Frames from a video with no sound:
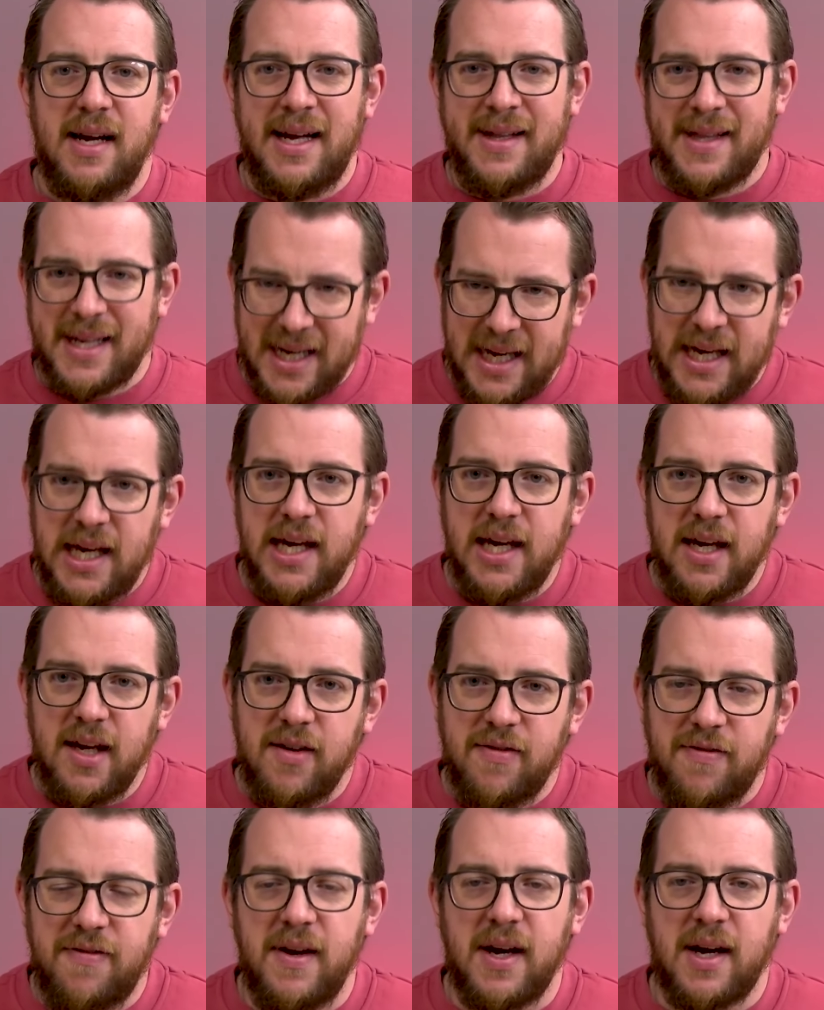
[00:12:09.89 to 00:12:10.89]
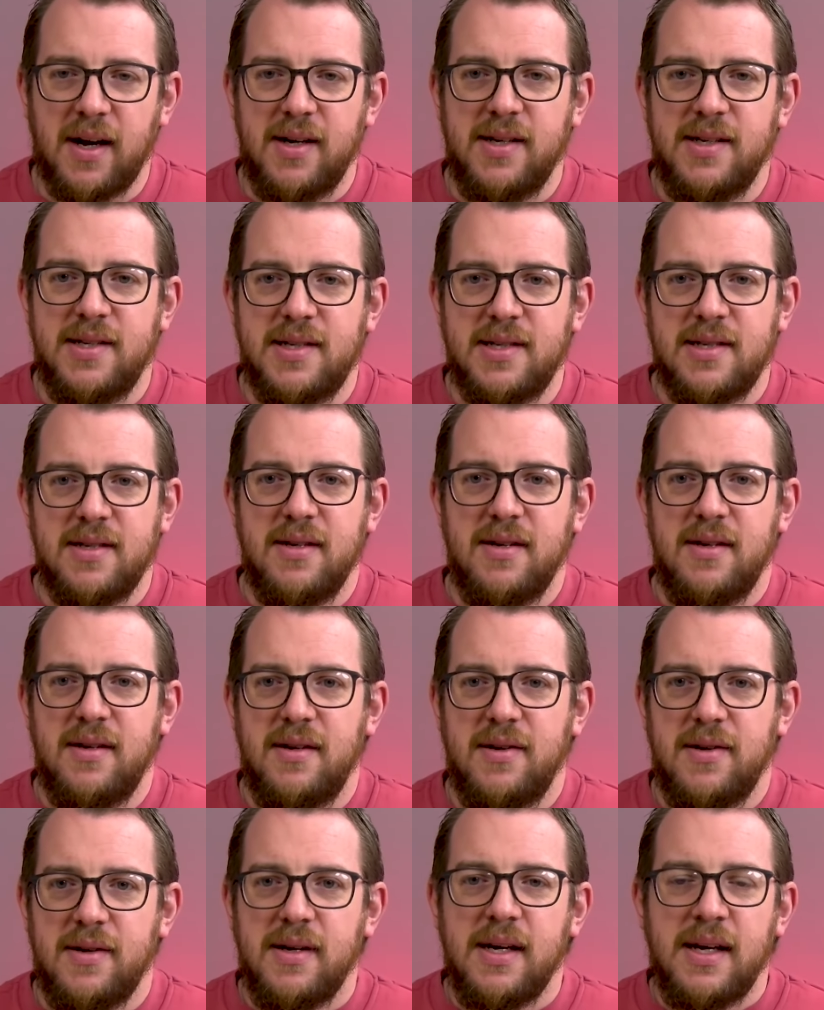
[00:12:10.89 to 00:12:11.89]
and the key figures
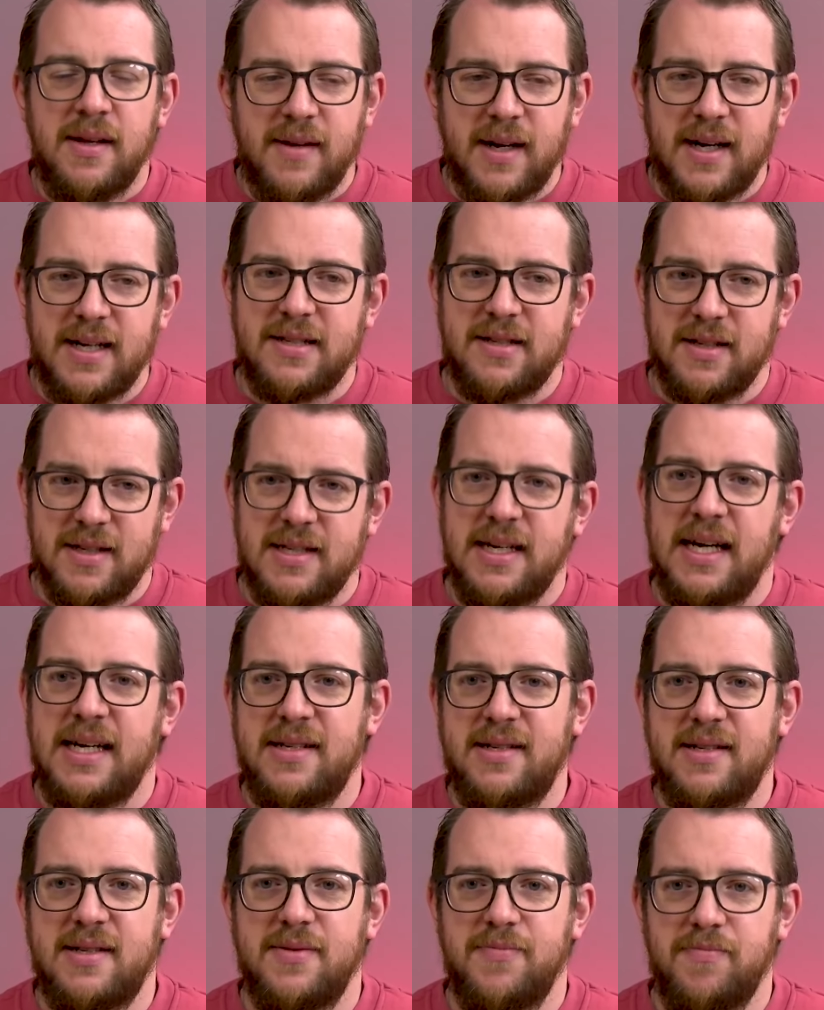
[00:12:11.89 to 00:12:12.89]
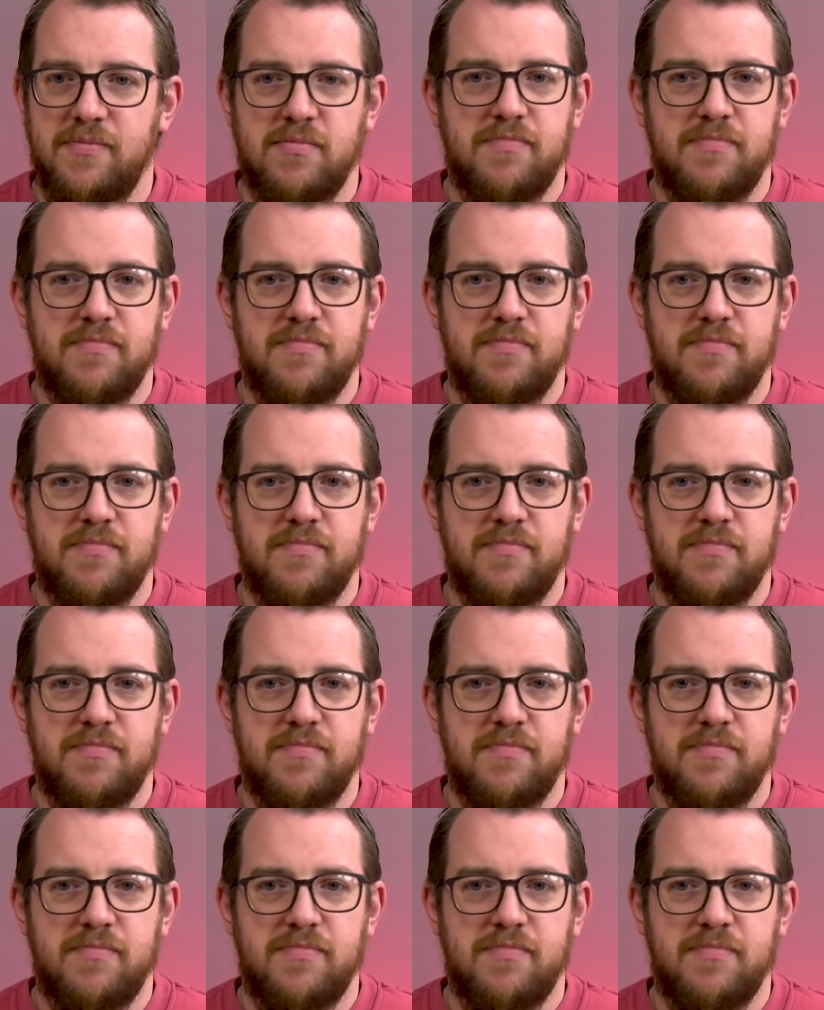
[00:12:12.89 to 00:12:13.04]
in their success,